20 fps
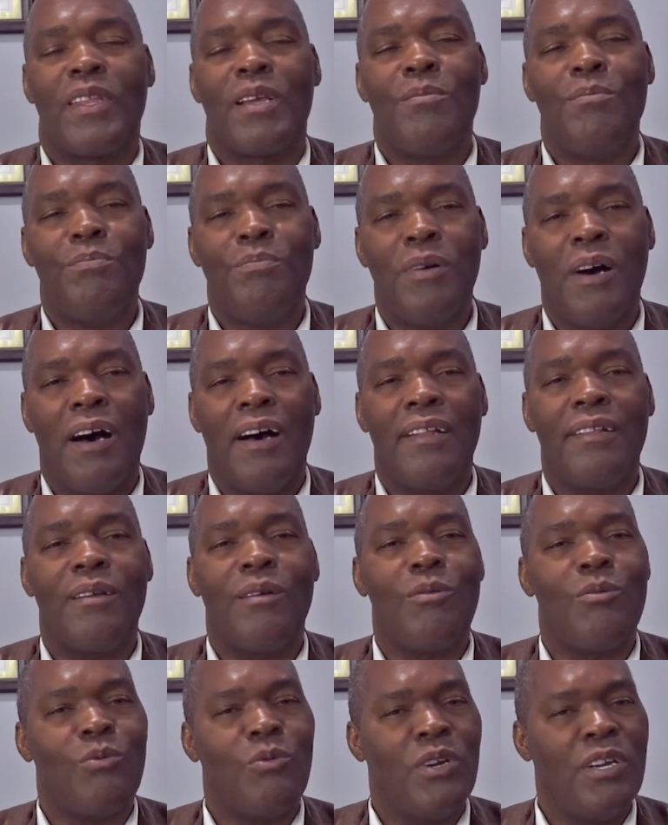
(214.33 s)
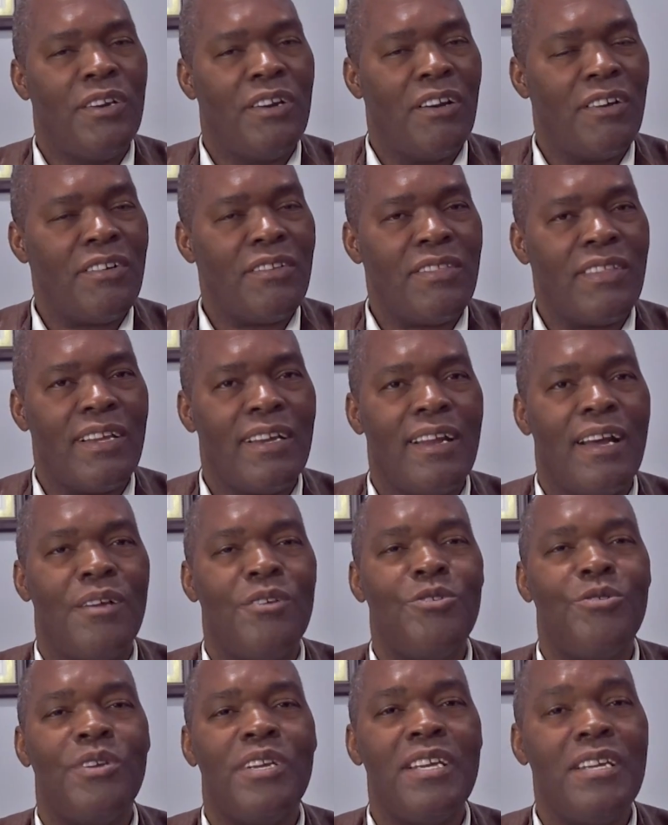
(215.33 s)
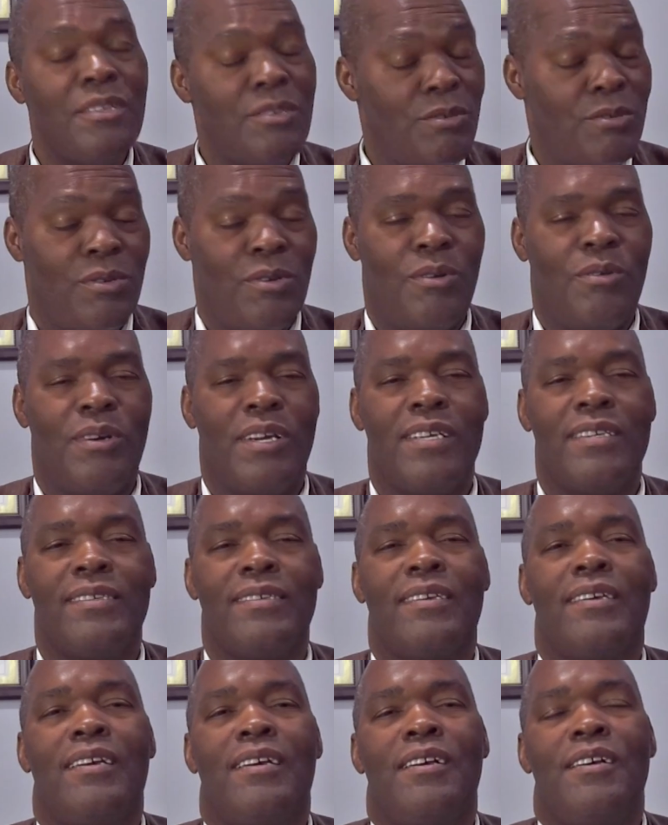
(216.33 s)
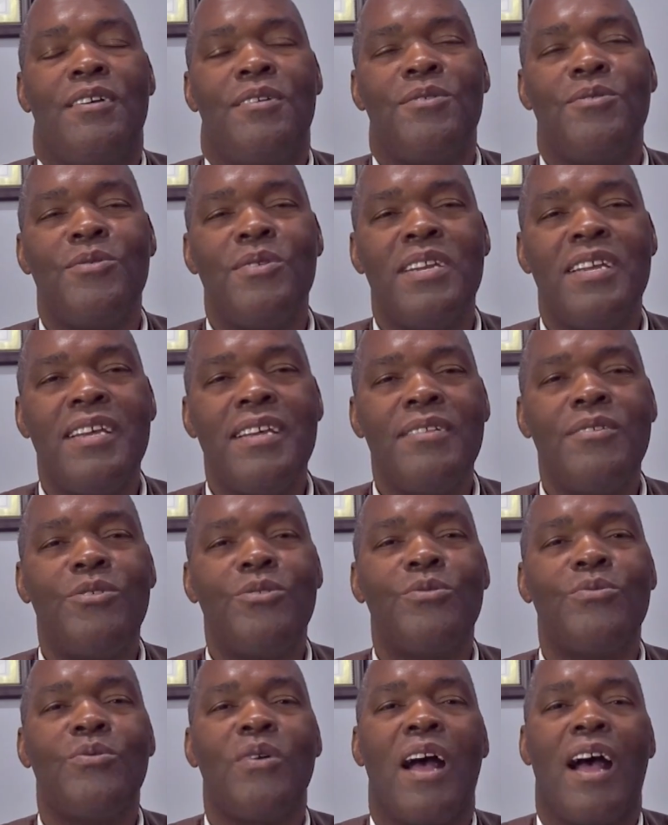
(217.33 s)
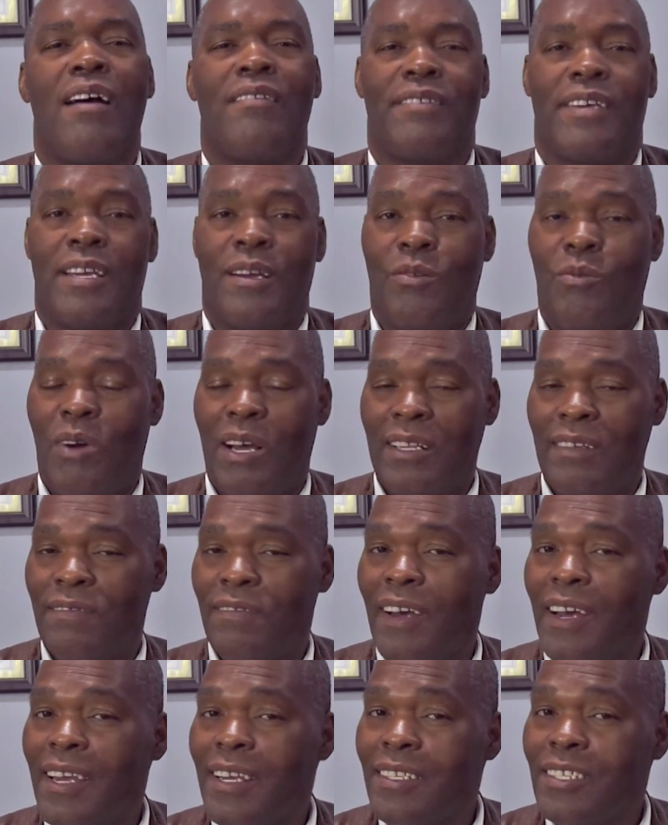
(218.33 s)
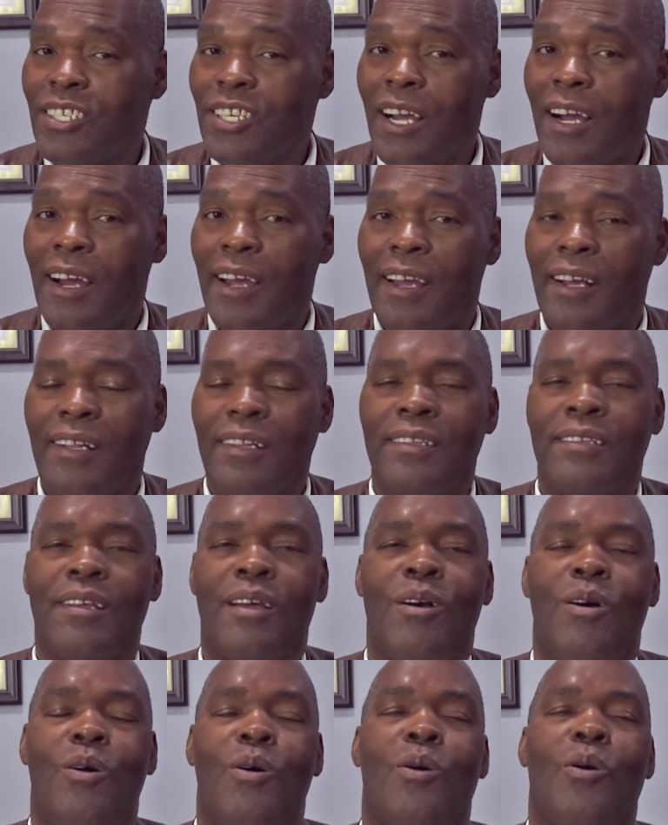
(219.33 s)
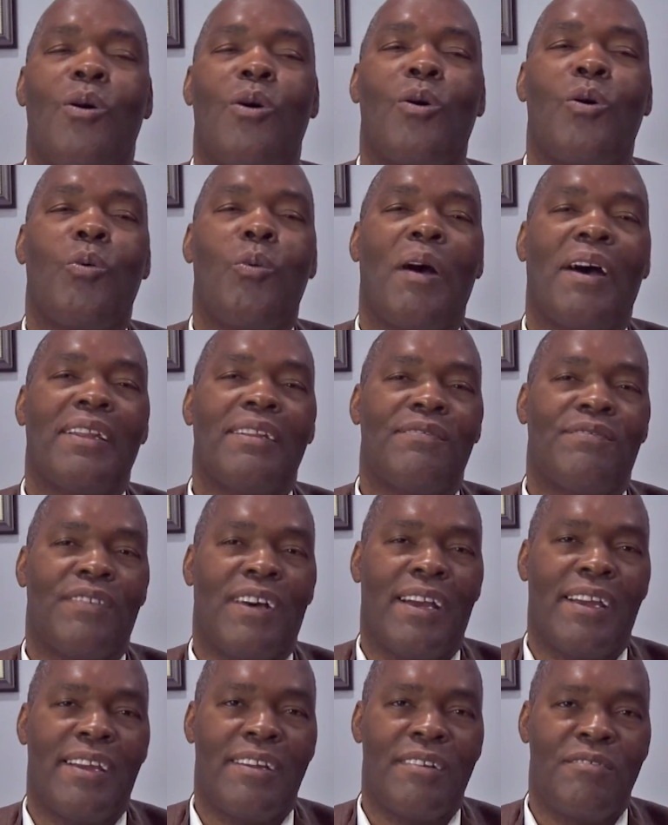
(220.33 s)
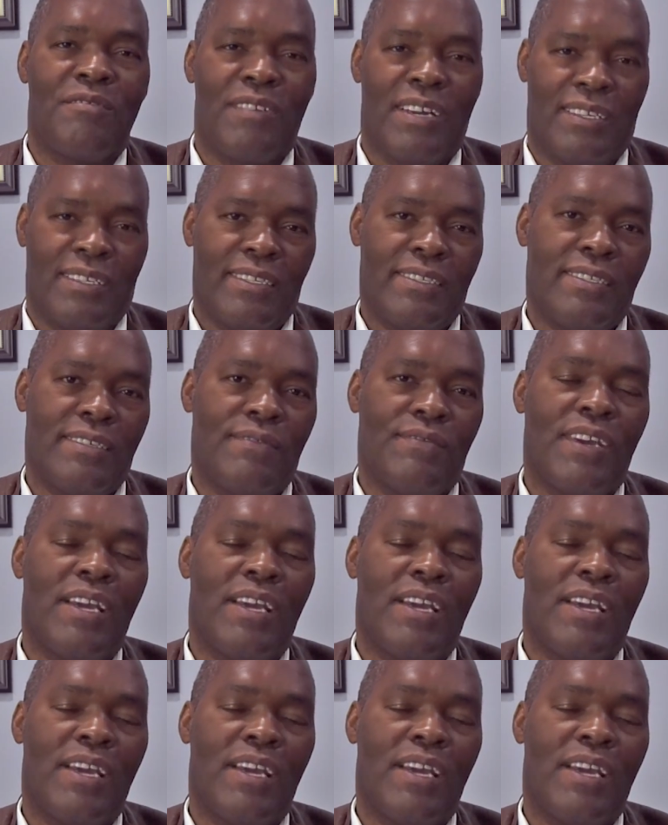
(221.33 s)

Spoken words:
But another thing that you need to know is you need to have a qualifying child or qualifying relative.